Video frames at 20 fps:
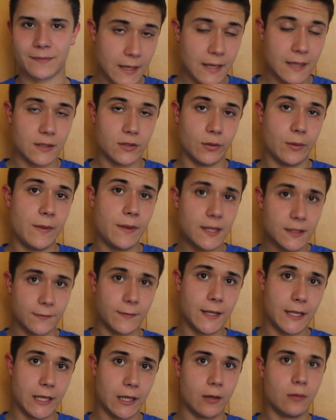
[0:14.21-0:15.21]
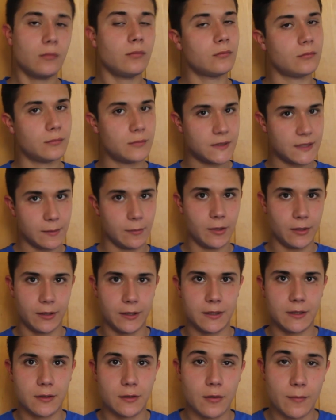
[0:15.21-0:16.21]
So in this video, similar
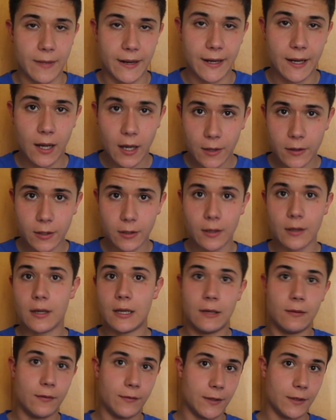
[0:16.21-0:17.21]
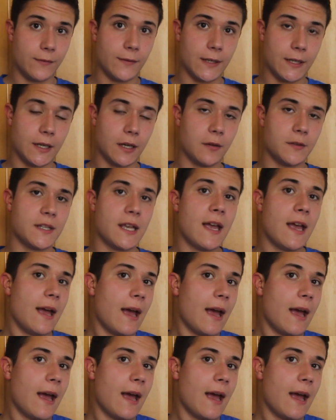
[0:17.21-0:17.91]
to my other review videos,